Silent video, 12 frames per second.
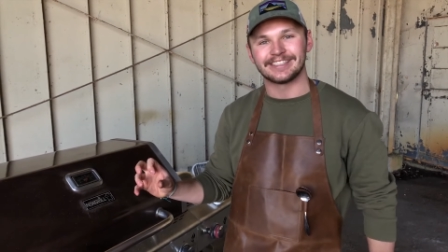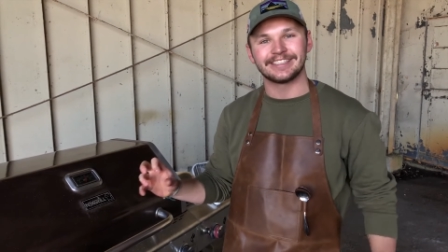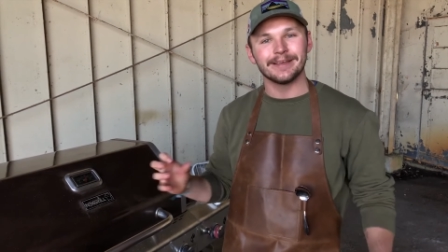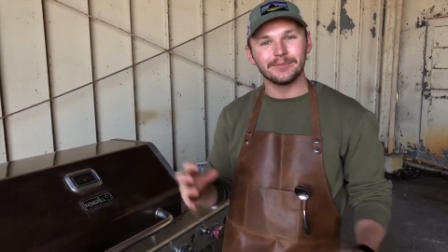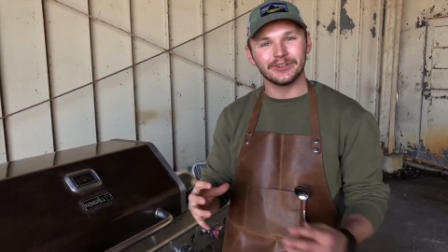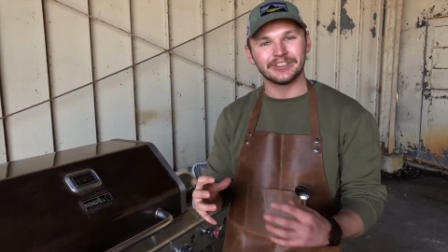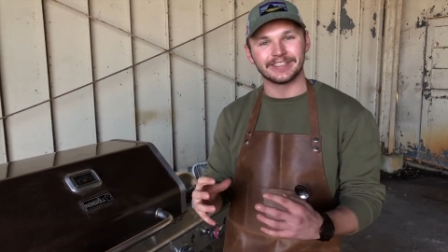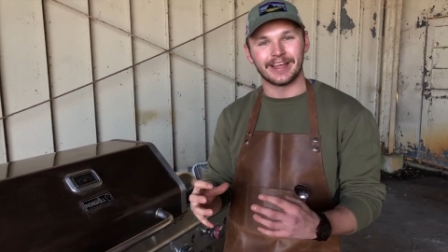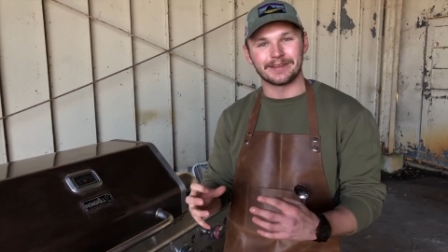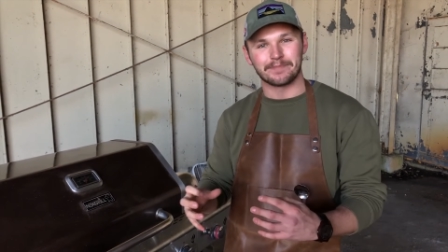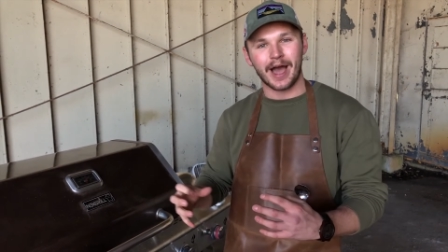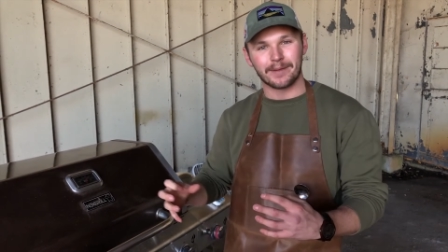similar to
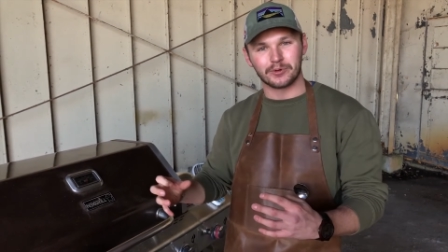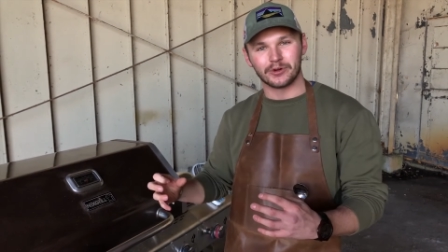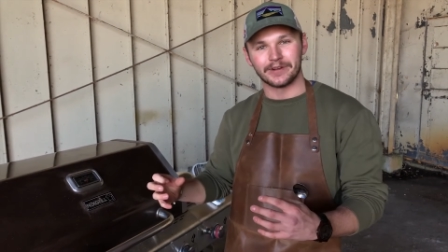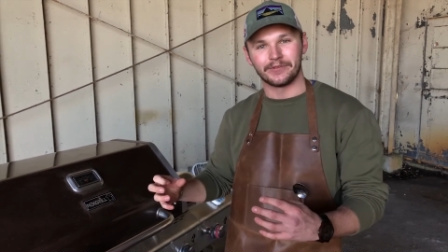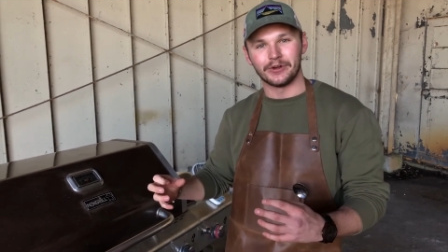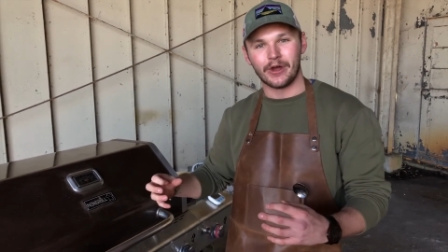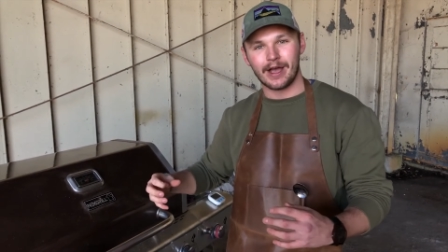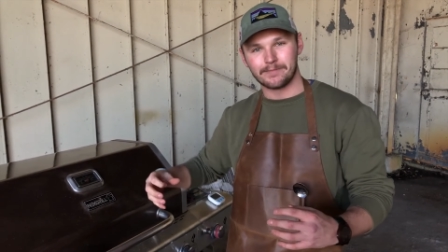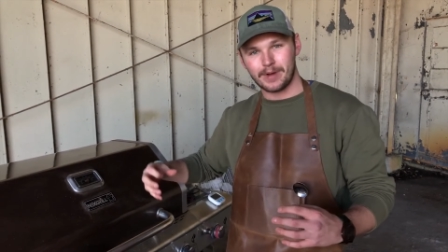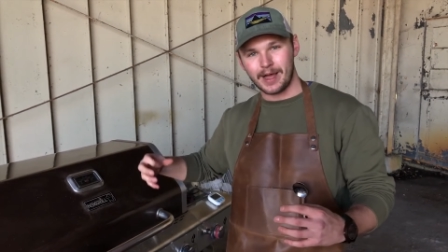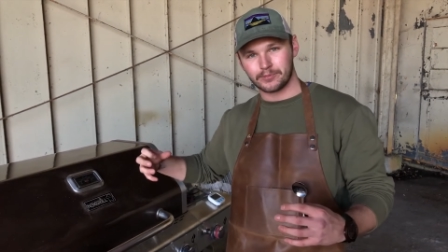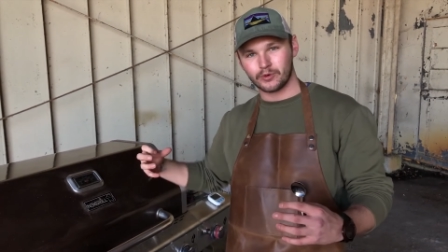like popcorn, if you know how
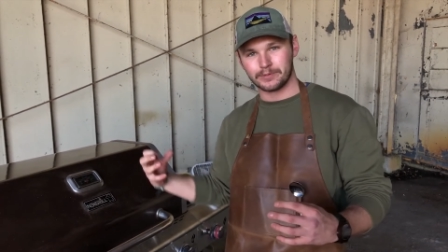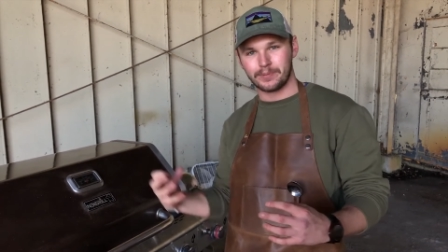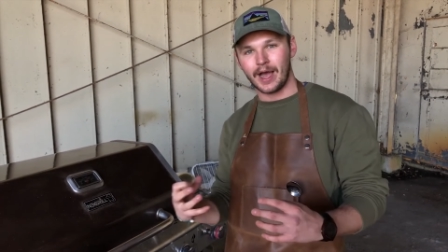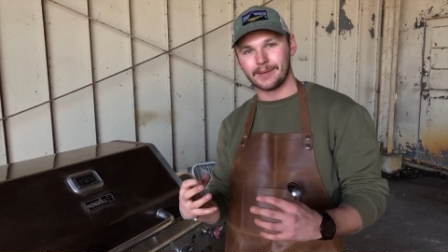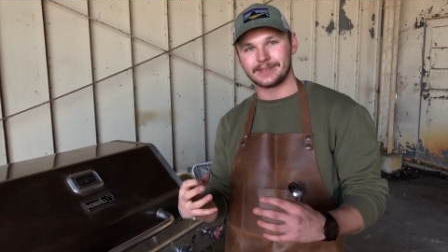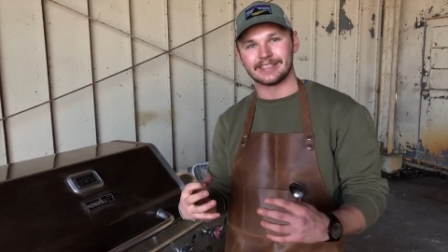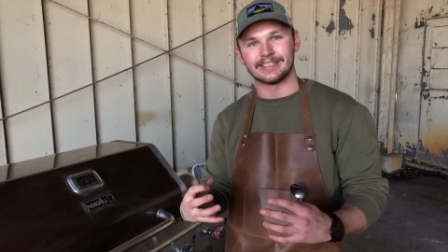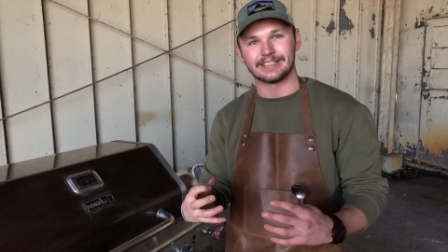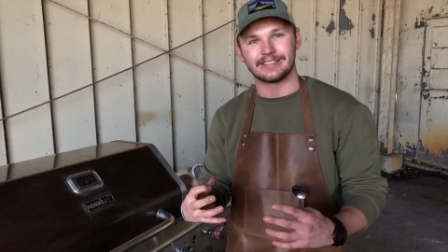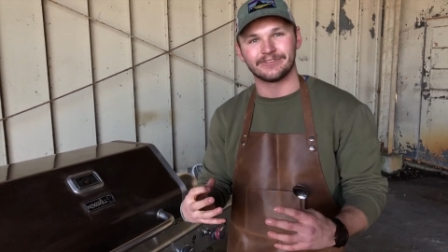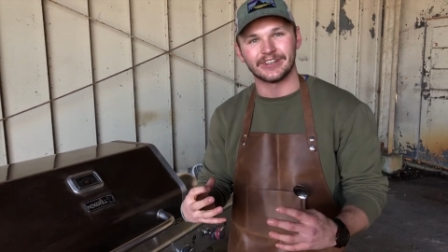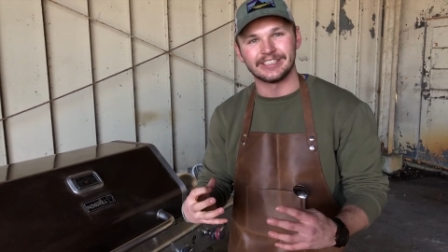popcorn pops as it
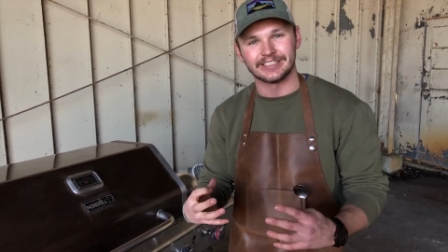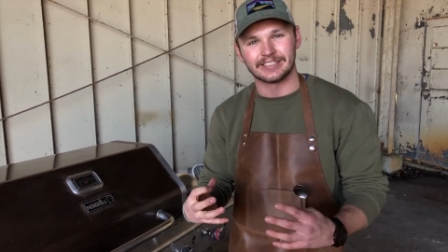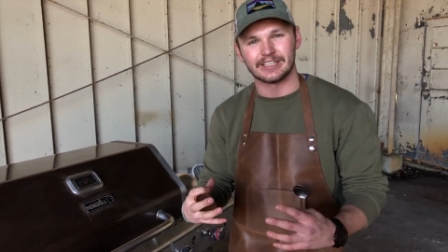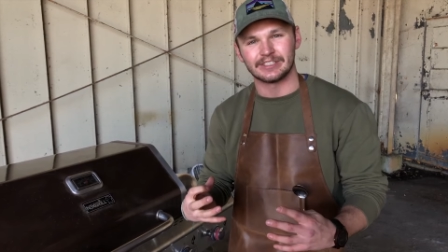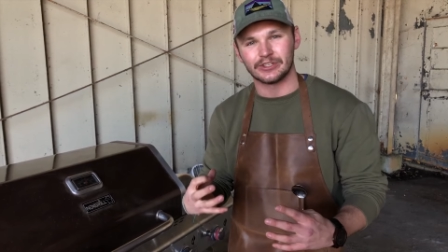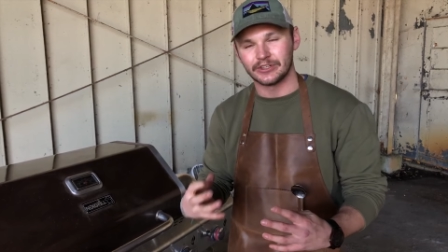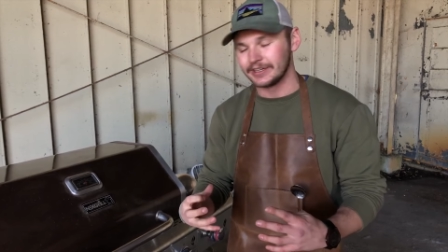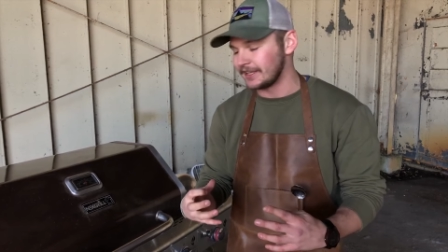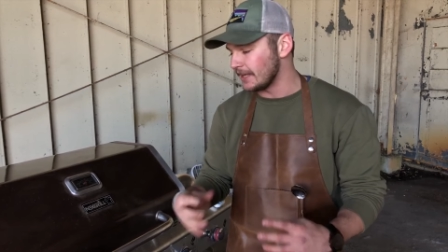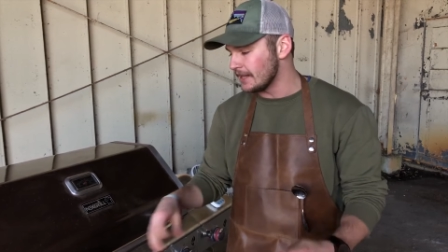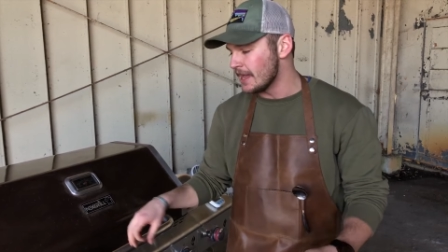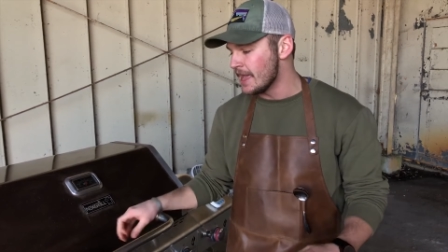reaches a certain
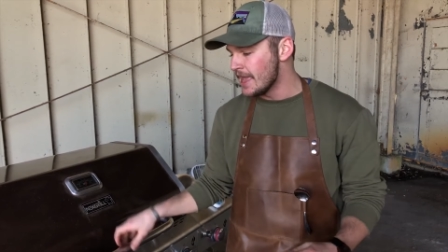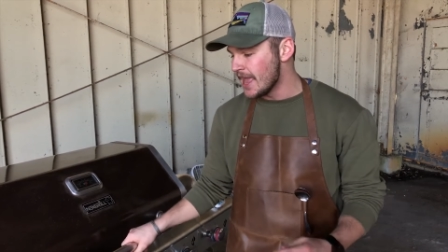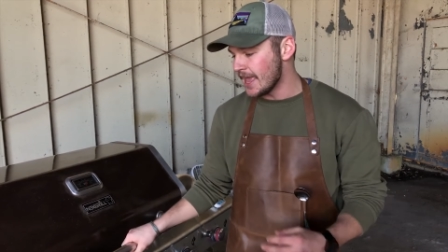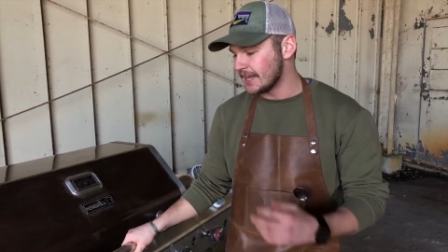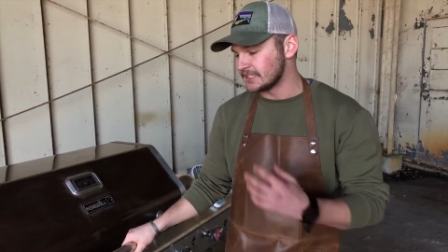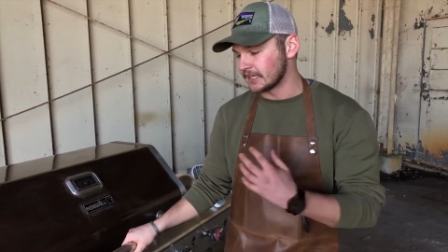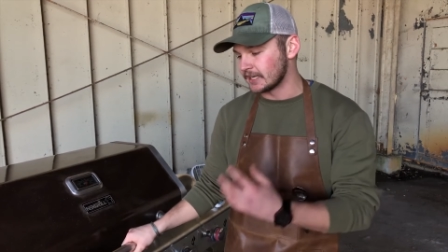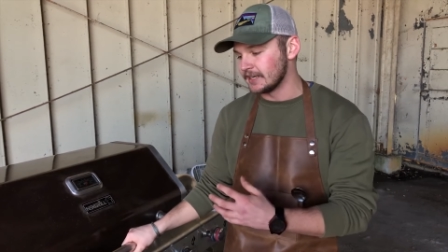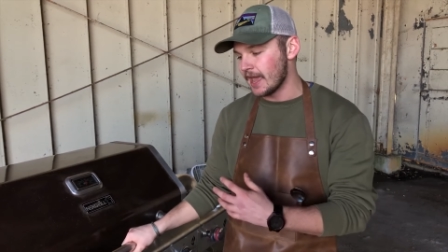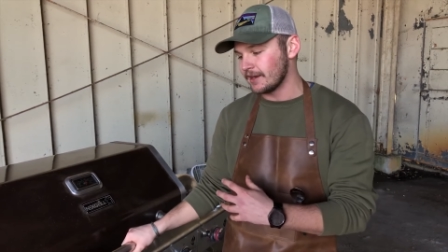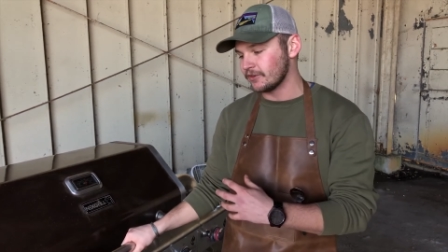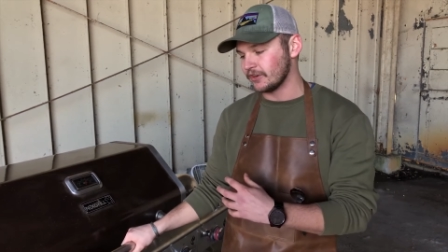heat. It is a
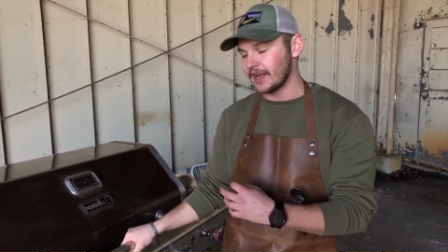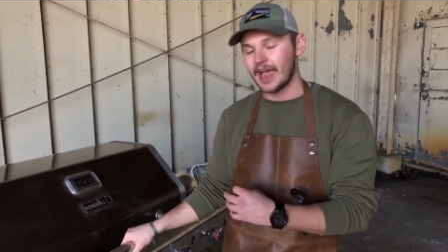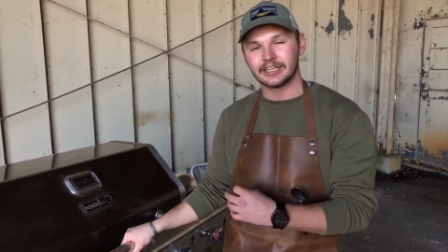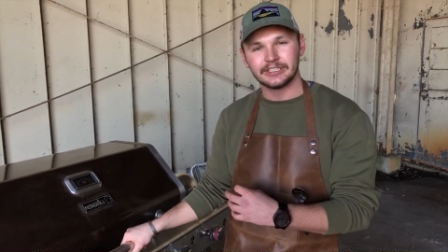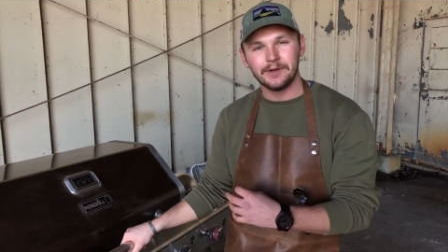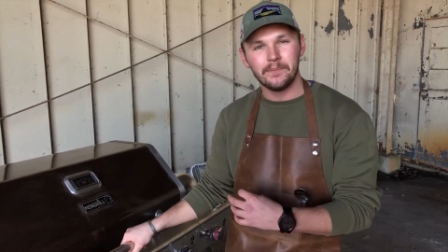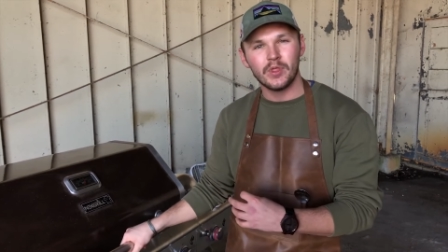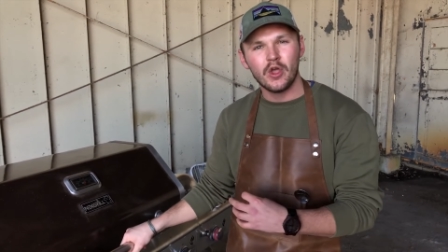kinetic reaction.